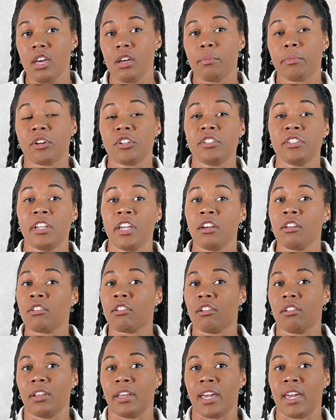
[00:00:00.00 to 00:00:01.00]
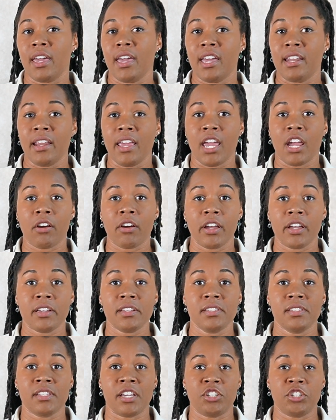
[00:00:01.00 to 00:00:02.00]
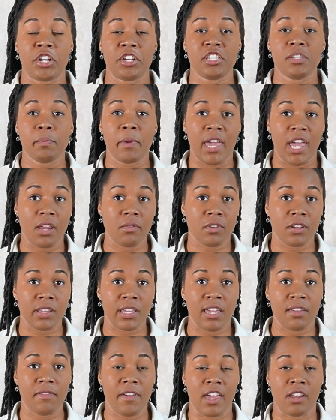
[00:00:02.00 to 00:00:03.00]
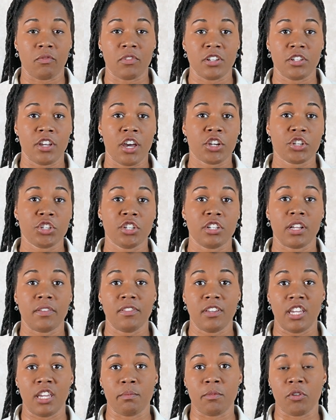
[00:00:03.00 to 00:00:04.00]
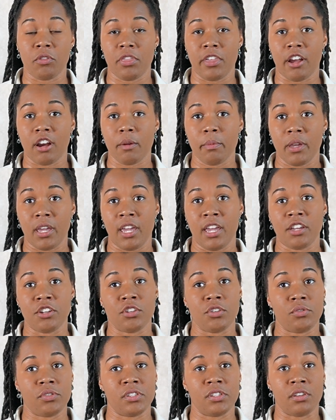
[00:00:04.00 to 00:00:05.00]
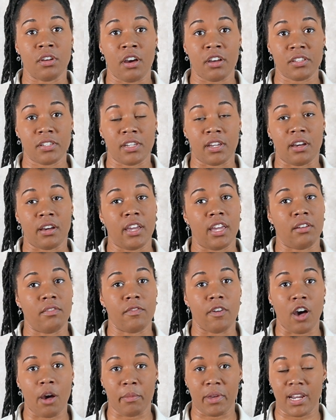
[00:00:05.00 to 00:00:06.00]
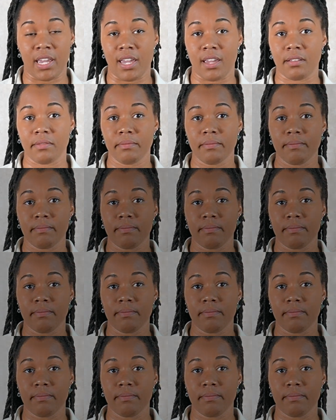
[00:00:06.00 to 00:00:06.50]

particularly in areas such as pain relief and reduction of chemotherapy-induced nausea and vomiting.